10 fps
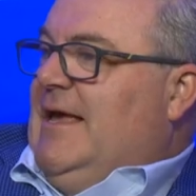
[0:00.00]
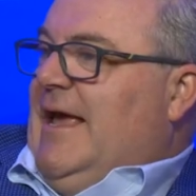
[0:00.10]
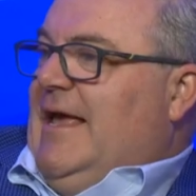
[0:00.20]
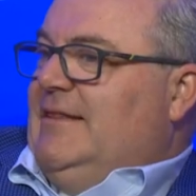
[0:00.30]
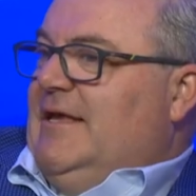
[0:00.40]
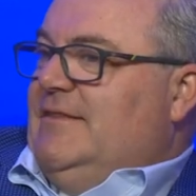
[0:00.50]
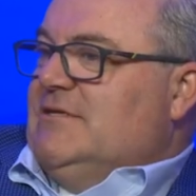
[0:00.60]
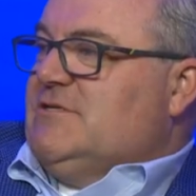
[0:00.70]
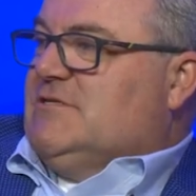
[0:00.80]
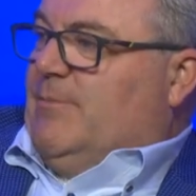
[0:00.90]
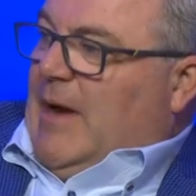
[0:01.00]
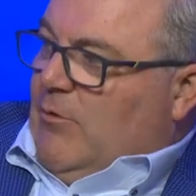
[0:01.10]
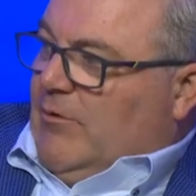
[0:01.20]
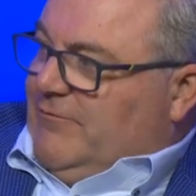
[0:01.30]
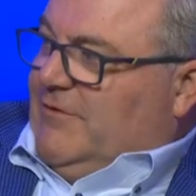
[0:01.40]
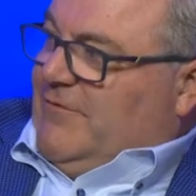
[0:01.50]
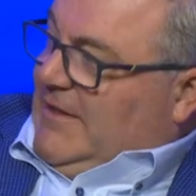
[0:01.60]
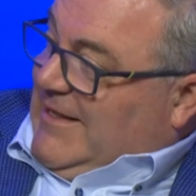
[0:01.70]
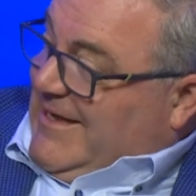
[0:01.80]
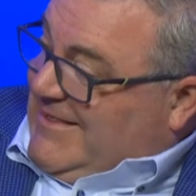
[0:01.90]
And this is the power of an
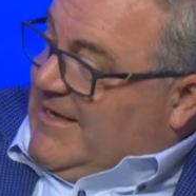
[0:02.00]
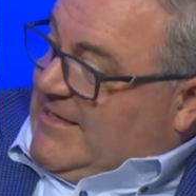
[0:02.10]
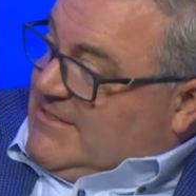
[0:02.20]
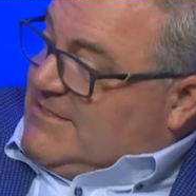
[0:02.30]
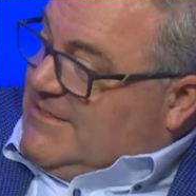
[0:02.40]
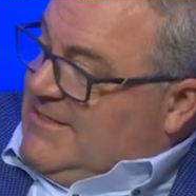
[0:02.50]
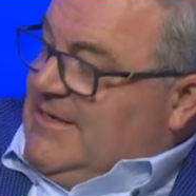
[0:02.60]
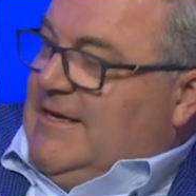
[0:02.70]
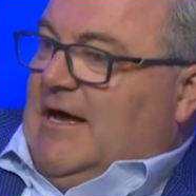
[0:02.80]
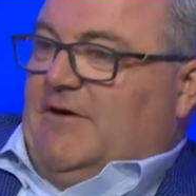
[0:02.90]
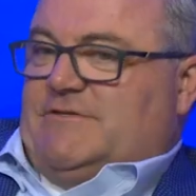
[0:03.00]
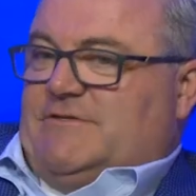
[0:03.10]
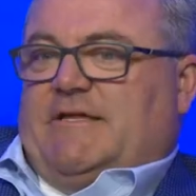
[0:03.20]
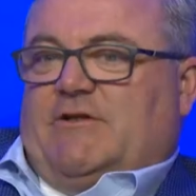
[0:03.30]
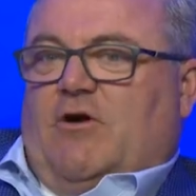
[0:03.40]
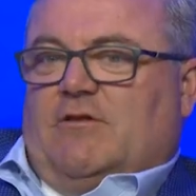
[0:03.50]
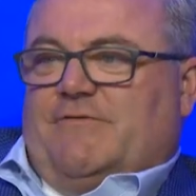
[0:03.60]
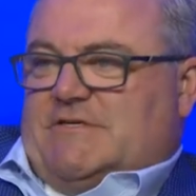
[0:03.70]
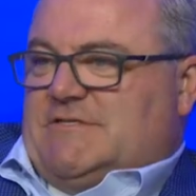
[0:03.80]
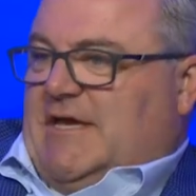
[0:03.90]
event like this, is getting all of
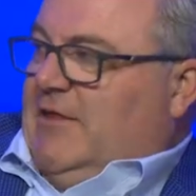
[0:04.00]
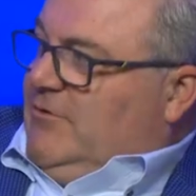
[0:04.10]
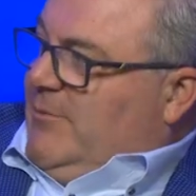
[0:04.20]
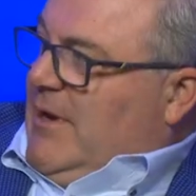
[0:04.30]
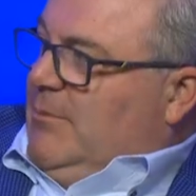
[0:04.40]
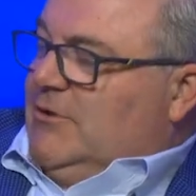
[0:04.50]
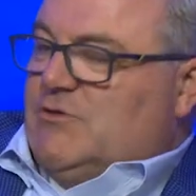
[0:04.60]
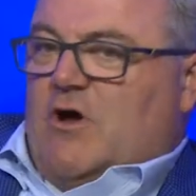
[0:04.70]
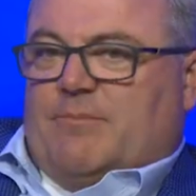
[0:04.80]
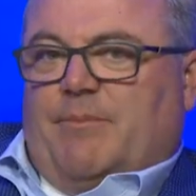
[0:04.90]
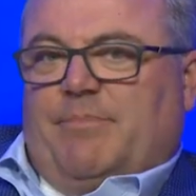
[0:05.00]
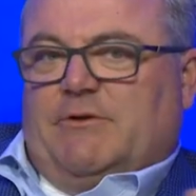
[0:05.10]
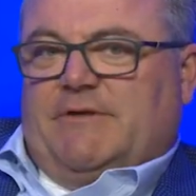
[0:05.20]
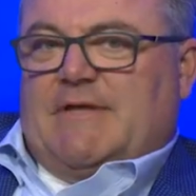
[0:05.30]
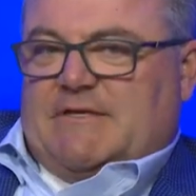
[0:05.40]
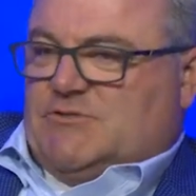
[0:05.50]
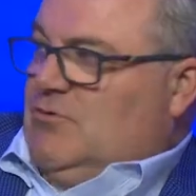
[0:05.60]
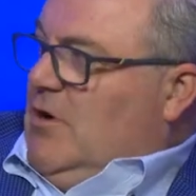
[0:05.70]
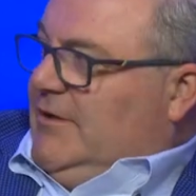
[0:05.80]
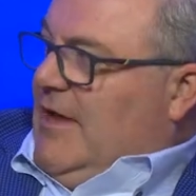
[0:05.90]
us together to be able to talk, but building that
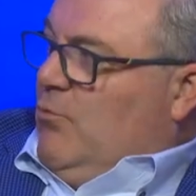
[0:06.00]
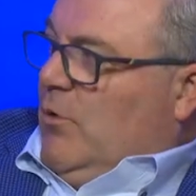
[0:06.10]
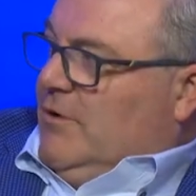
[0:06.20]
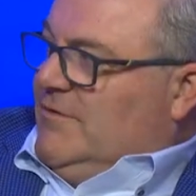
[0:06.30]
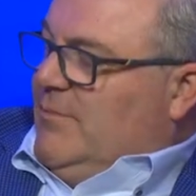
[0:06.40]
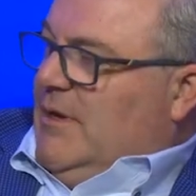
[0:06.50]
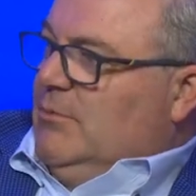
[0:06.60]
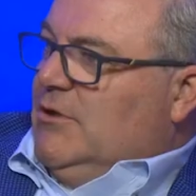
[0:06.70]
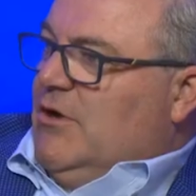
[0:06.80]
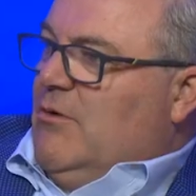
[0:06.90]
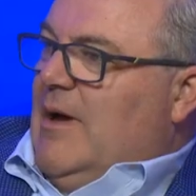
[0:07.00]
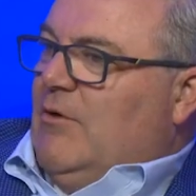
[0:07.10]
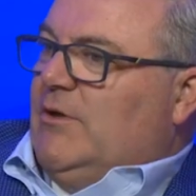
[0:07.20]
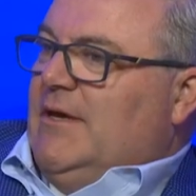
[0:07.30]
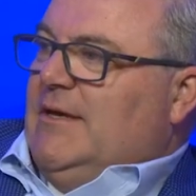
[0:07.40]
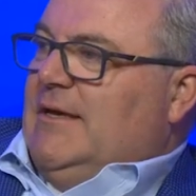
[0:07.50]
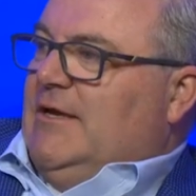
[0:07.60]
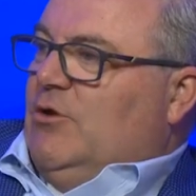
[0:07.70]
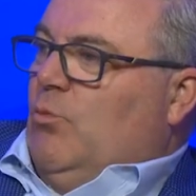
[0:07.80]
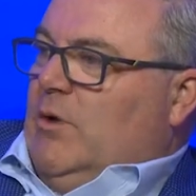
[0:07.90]
strong network to be able to go out.
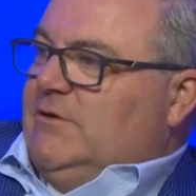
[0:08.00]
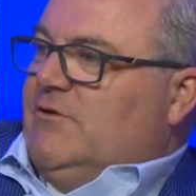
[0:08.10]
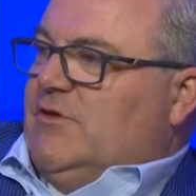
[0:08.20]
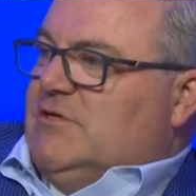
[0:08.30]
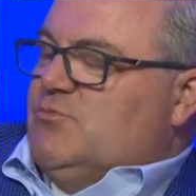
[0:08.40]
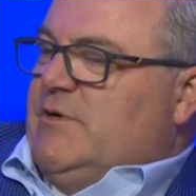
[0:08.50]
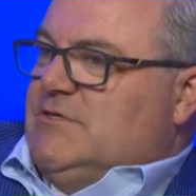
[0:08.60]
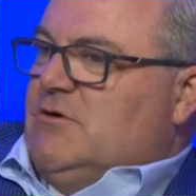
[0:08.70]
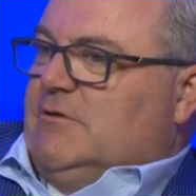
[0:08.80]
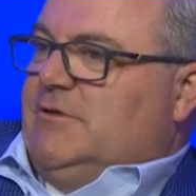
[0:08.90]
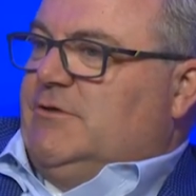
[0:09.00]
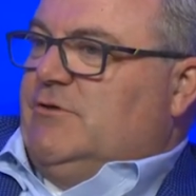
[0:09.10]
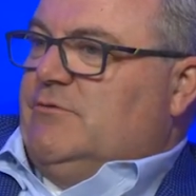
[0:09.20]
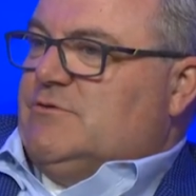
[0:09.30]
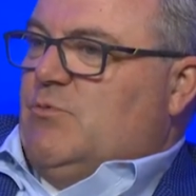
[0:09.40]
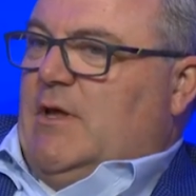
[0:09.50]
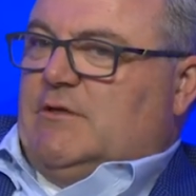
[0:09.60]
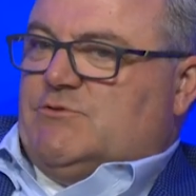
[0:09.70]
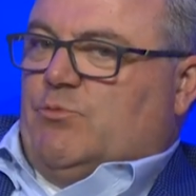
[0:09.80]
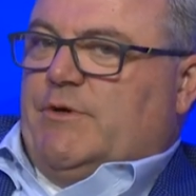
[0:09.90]
One of the things we started to do as well
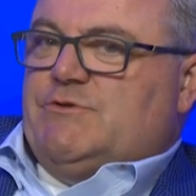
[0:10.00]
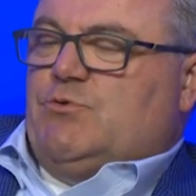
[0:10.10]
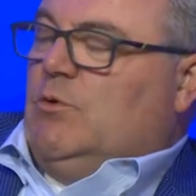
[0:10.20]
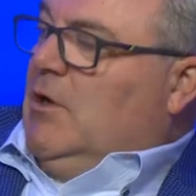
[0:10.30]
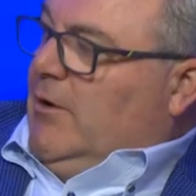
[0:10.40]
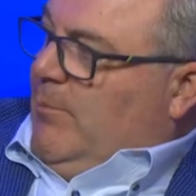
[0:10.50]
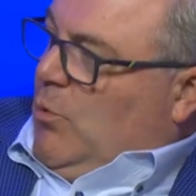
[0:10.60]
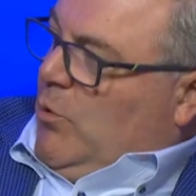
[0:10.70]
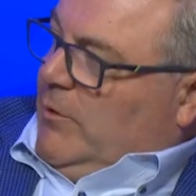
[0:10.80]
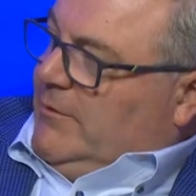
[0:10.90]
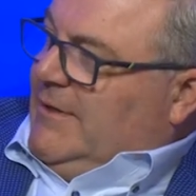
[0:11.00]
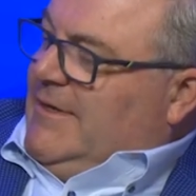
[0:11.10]
is retool our board,